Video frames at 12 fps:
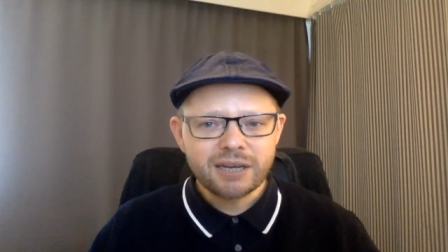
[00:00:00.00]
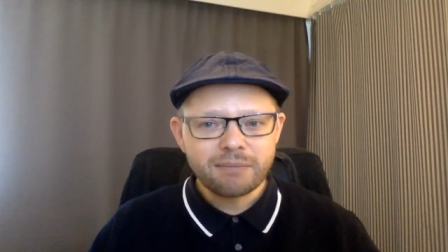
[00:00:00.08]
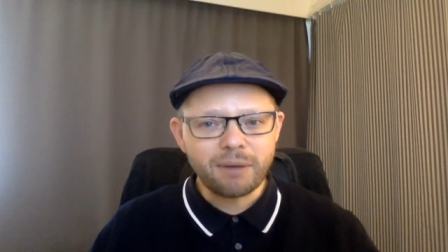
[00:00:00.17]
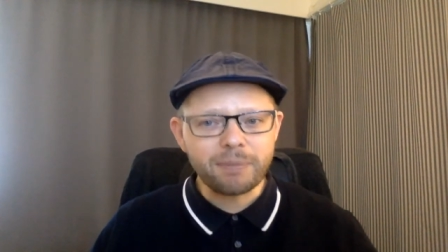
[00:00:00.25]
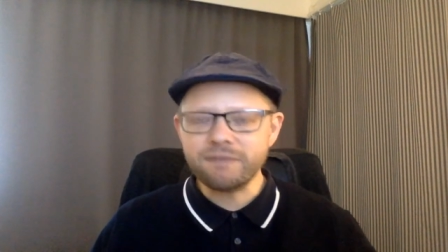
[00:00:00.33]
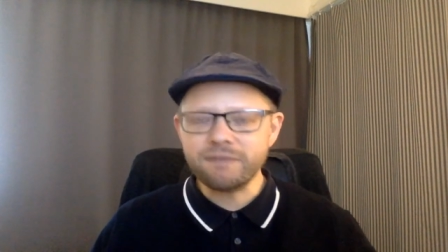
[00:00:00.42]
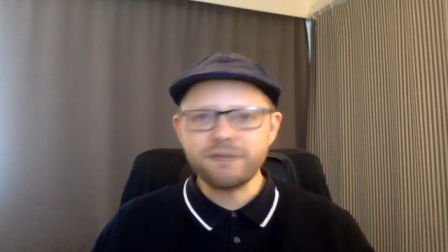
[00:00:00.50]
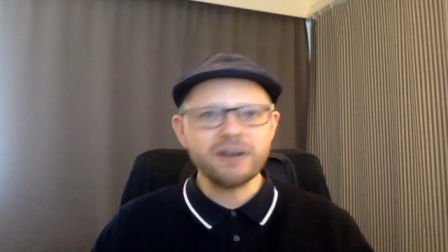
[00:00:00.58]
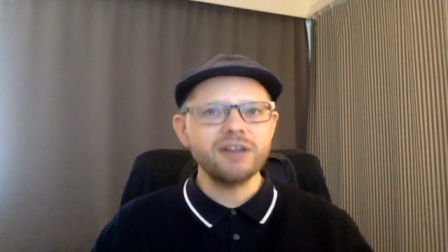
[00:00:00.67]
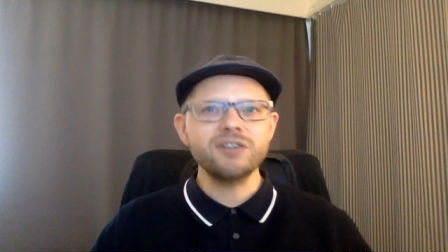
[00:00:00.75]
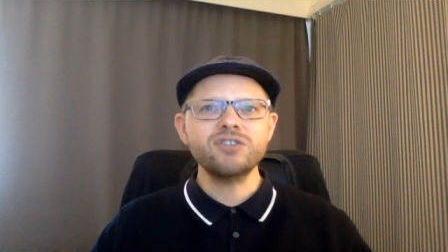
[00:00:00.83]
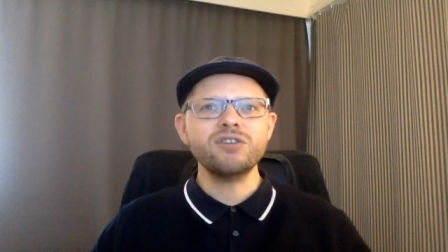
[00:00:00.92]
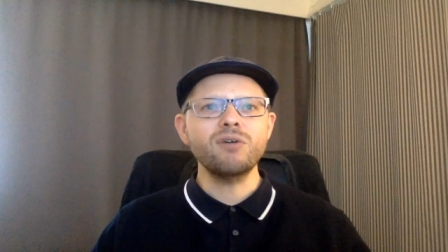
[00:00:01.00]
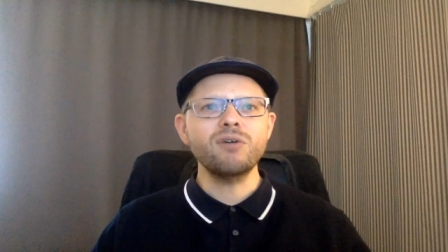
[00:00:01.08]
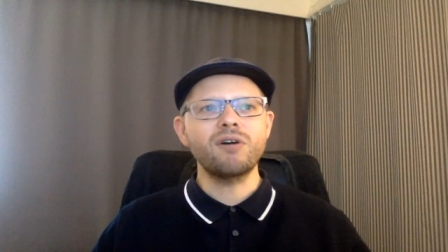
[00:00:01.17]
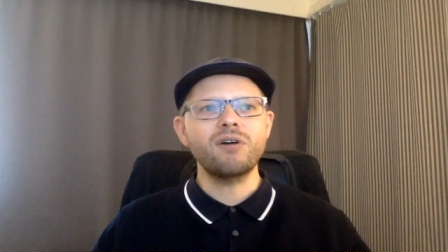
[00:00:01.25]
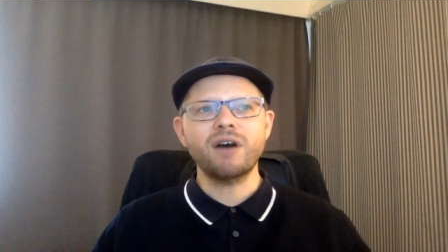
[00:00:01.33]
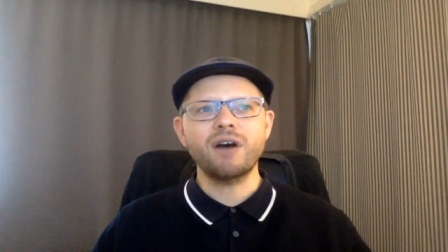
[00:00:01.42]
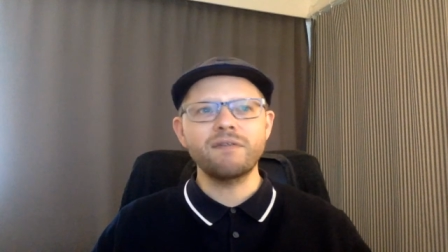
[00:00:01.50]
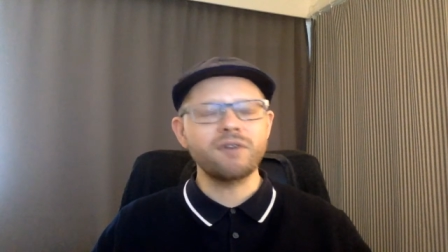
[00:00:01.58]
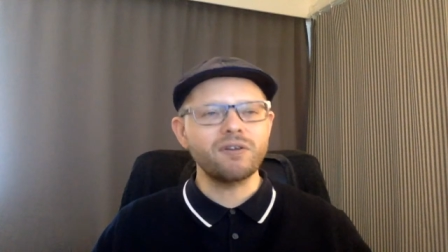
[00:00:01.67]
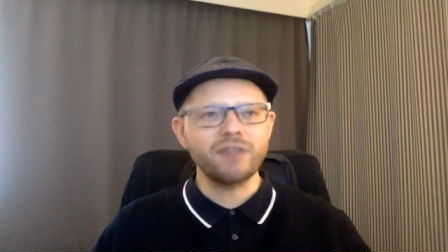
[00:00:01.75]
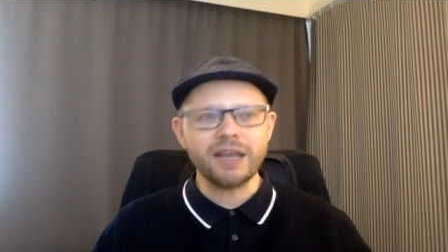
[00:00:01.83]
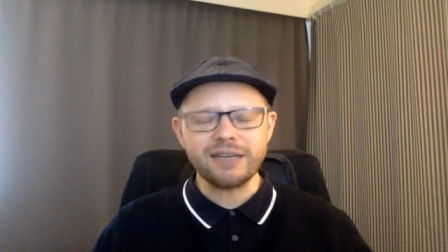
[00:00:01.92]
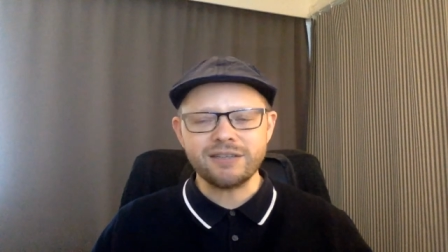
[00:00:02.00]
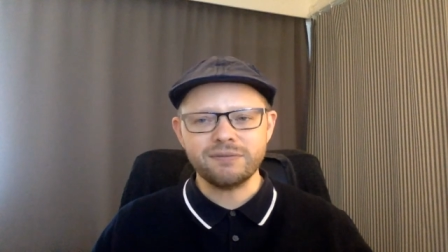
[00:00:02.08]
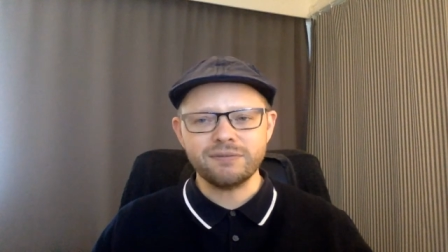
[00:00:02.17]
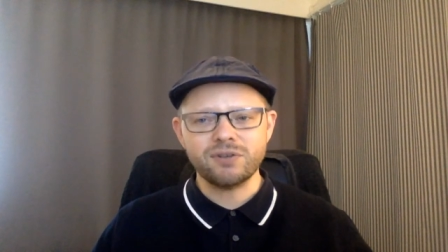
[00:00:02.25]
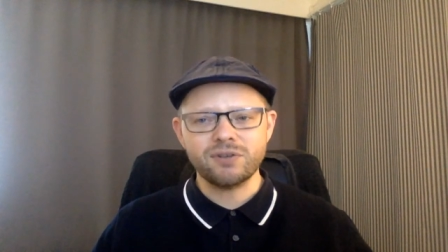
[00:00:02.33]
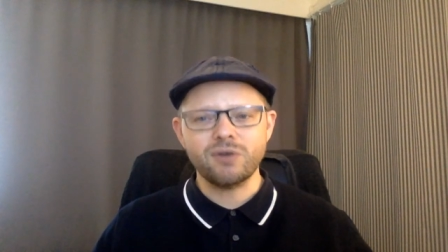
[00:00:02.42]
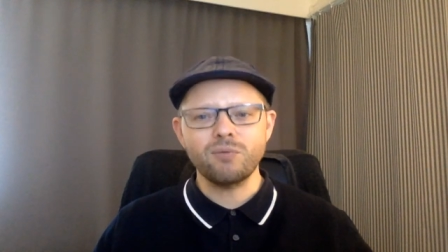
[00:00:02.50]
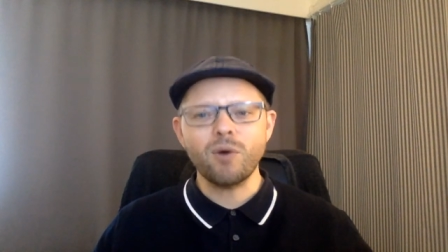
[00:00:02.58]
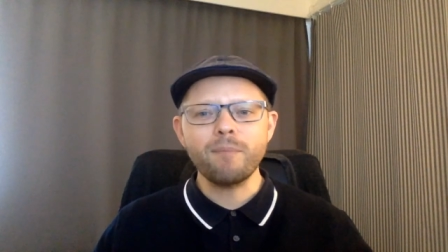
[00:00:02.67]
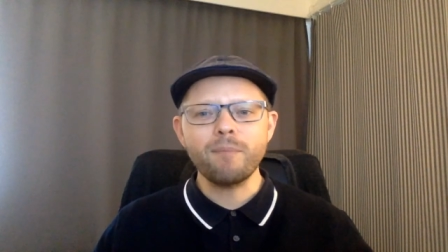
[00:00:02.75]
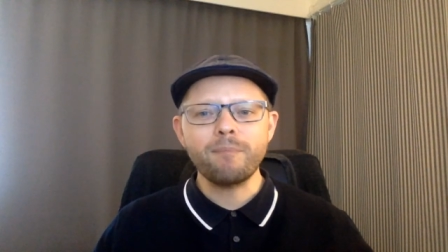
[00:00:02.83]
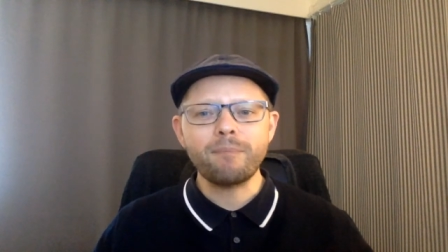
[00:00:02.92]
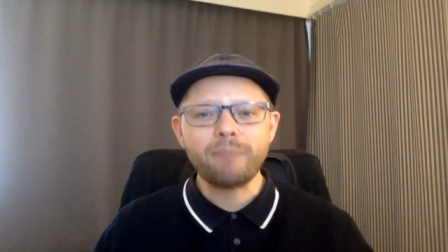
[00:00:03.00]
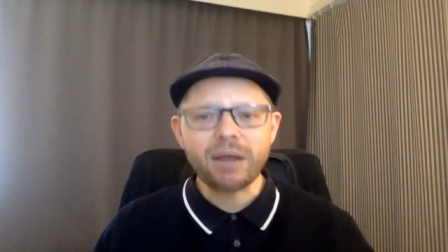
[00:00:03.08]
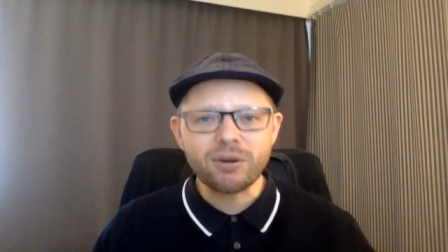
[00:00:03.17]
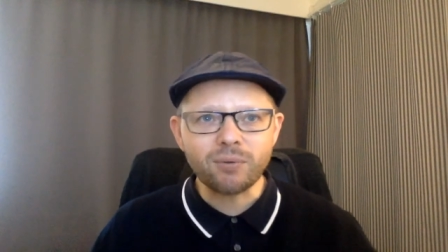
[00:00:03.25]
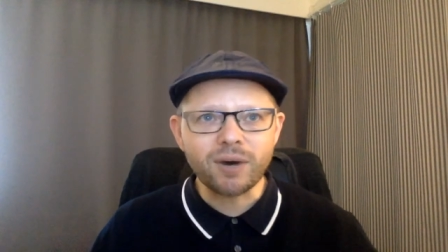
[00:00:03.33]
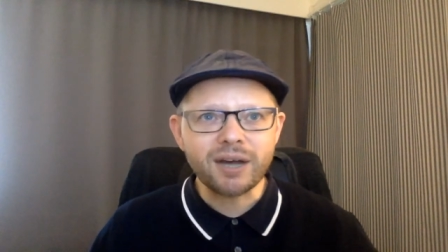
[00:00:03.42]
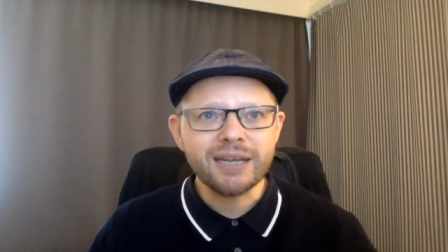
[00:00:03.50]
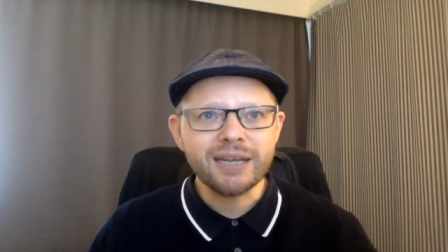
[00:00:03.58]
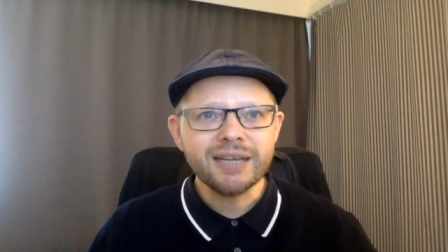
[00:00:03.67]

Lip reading: but I've been in Finland so long, I've gone native. So what better way